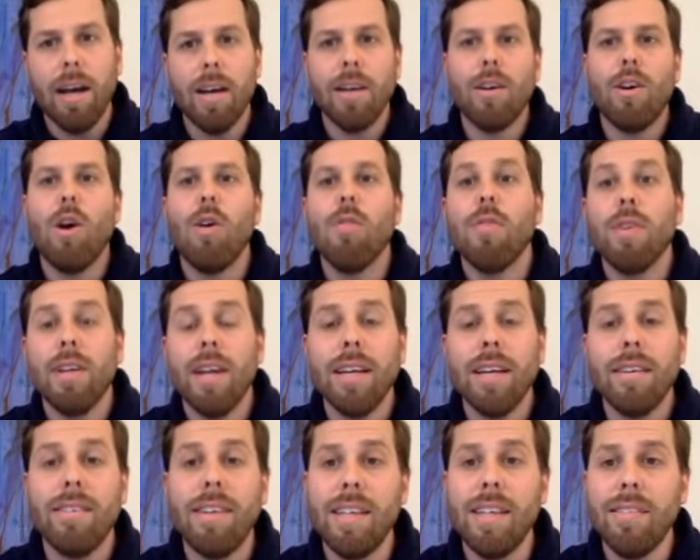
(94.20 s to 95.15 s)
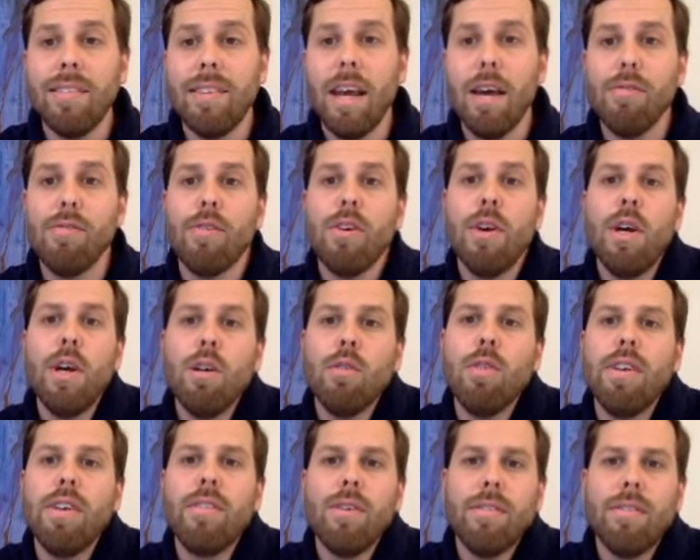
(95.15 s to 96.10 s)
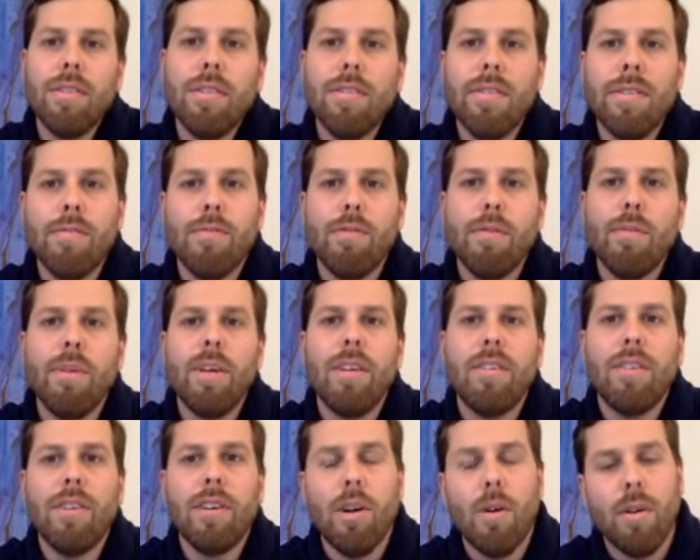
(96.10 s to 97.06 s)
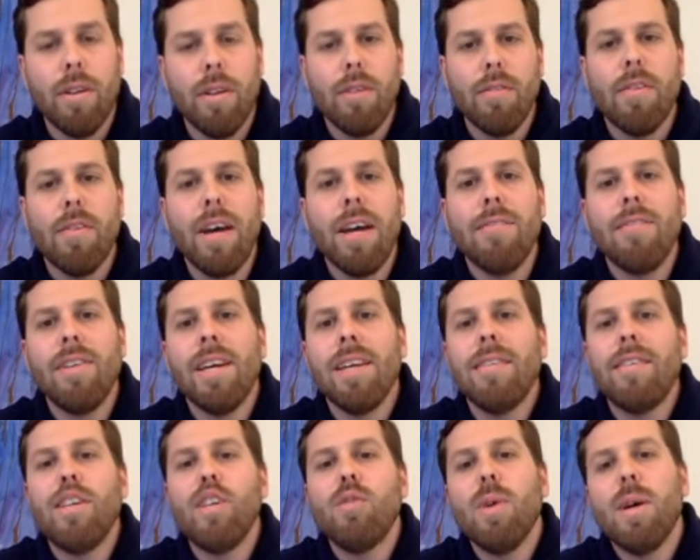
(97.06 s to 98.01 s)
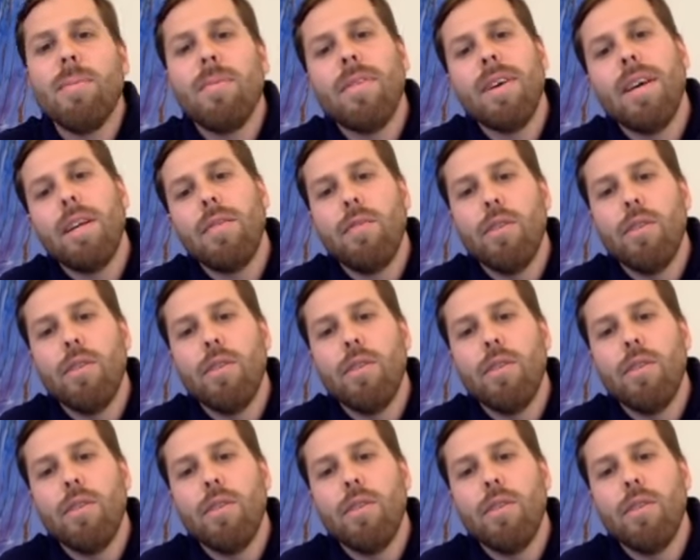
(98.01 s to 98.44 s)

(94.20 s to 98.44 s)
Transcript: COVID-19 stuff. Resources, information, go to the 519 website.